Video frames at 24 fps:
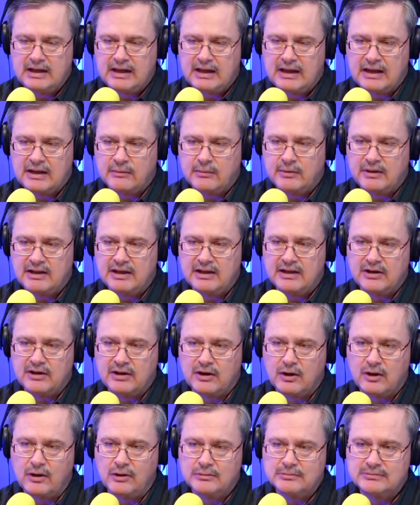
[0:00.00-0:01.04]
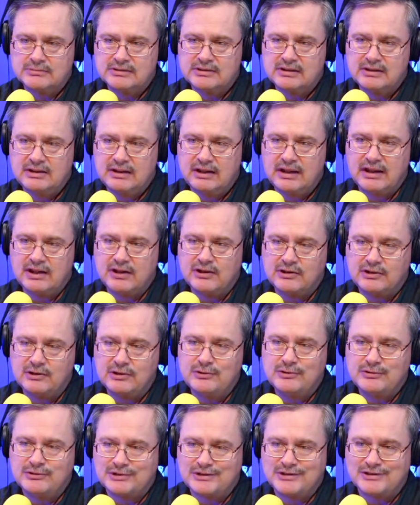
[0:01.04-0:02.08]
equity in their homes, they could
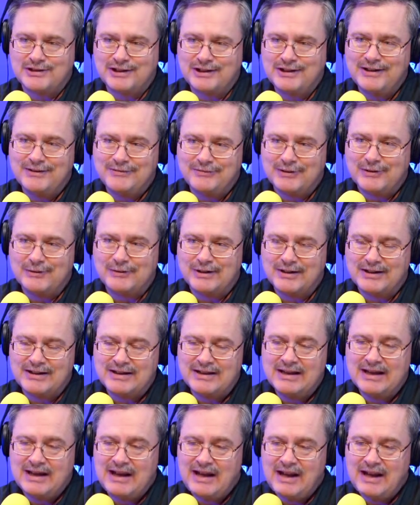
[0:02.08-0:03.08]
use it to live on it.